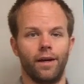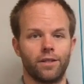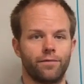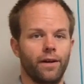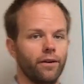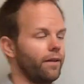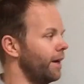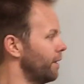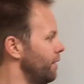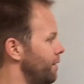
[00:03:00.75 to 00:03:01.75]
it's very
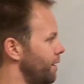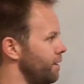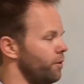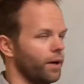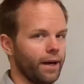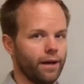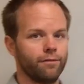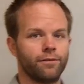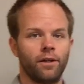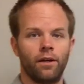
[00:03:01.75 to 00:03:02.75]
likely that you
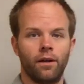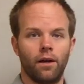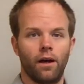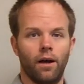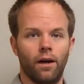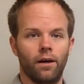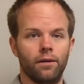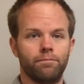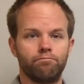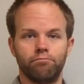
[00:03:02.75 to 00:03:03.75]
have
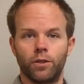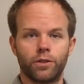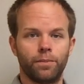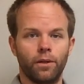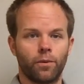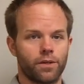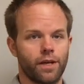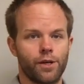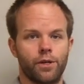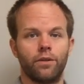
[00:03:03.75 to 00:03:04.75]
multiple
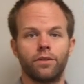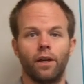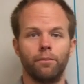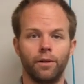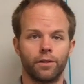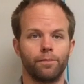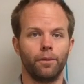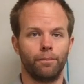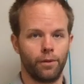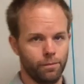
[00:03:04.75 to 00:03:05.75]
recessions and
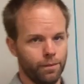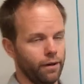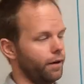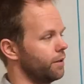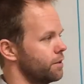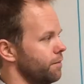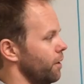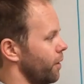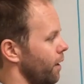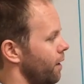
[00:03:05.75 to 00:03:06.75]
multiple boom periods,
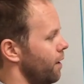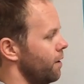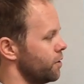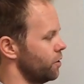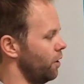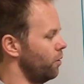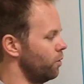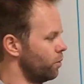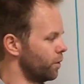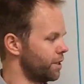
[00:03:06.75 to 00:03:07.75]
okay?
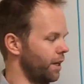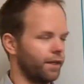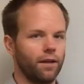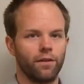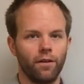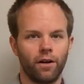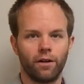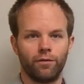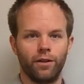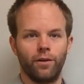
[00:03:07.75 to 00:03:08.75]
So we're taking the
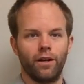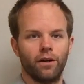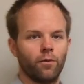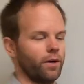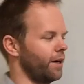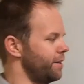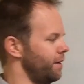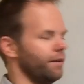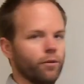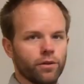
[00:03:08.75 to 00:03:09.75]
long view here. We're not
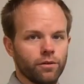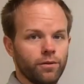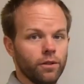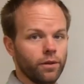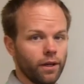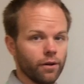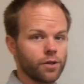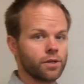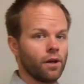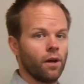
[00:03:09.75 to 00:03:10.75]
dealing with a few
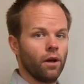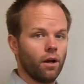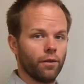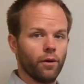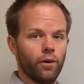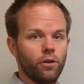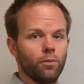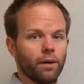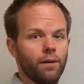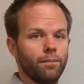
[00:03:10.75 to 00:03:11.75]
years, although
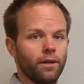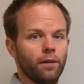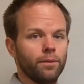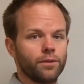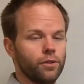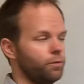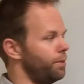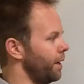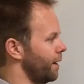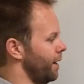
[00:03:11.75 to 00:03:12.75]
you might be able to
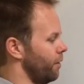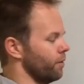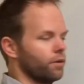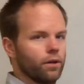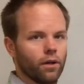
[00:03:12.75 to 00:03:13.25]
pick out